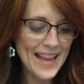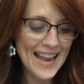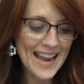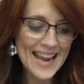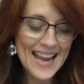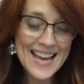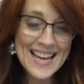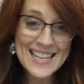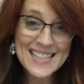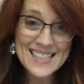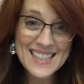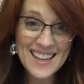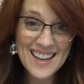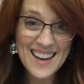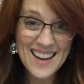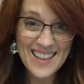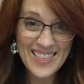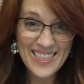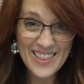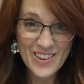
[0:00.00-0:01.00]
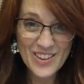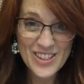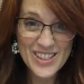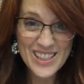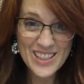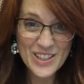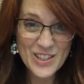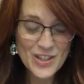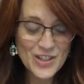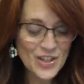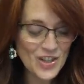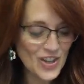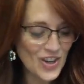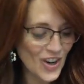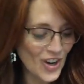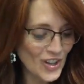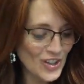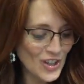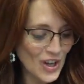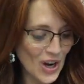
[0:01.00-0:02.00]
and their signature
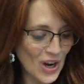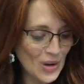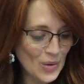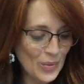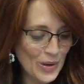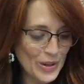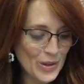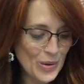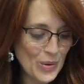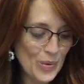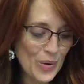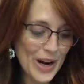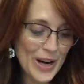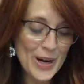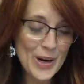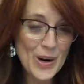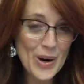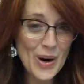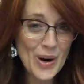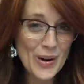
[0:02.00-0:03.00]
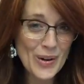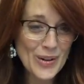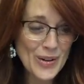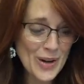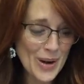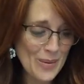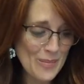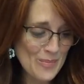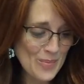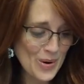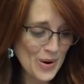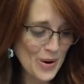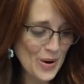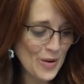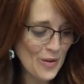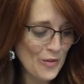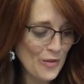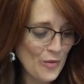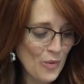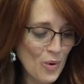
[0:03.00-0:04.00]
along with credit card
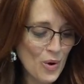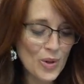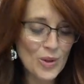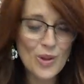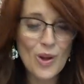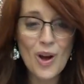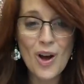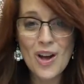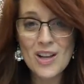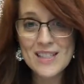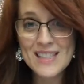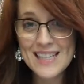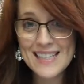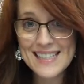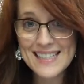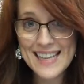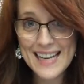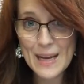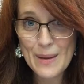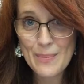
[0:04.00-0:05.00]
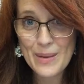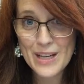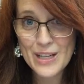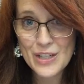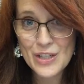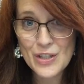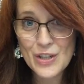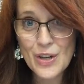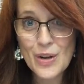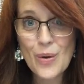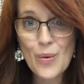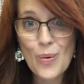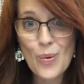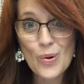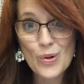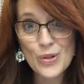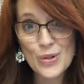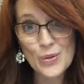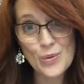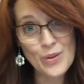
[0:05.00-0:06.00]
number for lost, damaged,
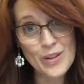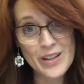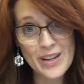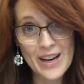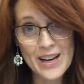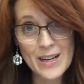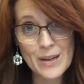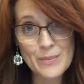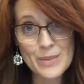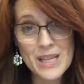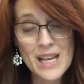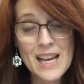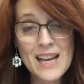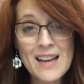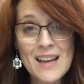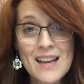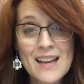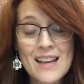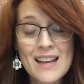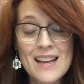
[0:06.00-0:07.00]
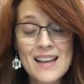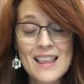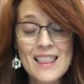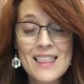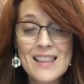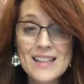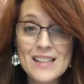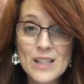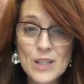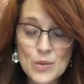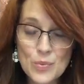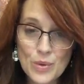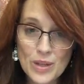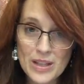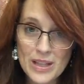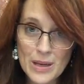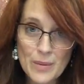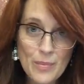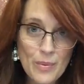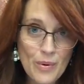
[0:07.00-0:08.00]
or stolen items. This is
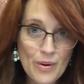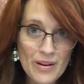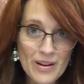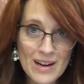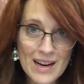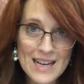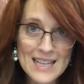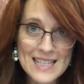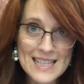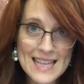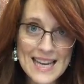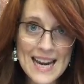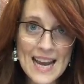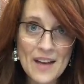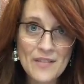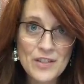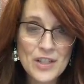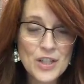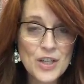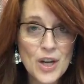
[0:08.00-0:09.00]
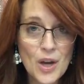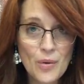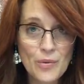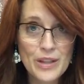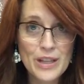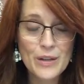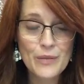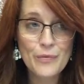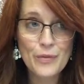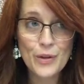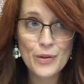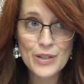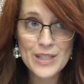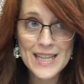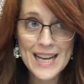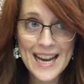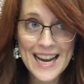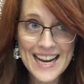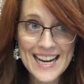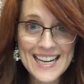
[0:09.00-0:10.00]
really important, guys. They have to know that if they're
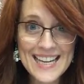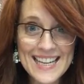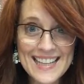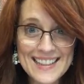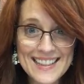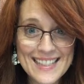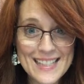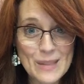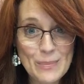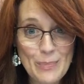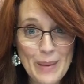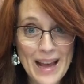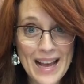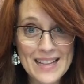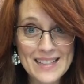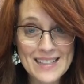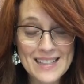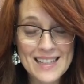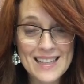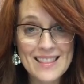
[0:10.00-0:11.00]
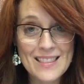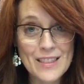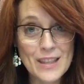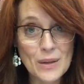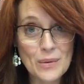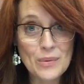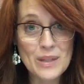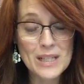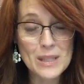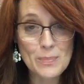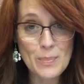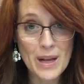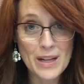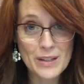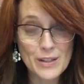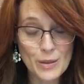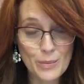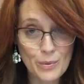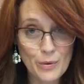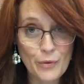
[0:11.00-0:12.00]
taking this basket, they're
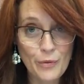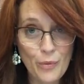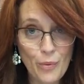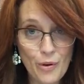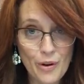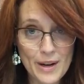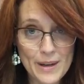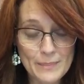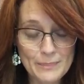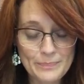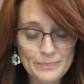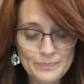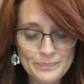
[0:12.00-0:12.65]
responsible for it.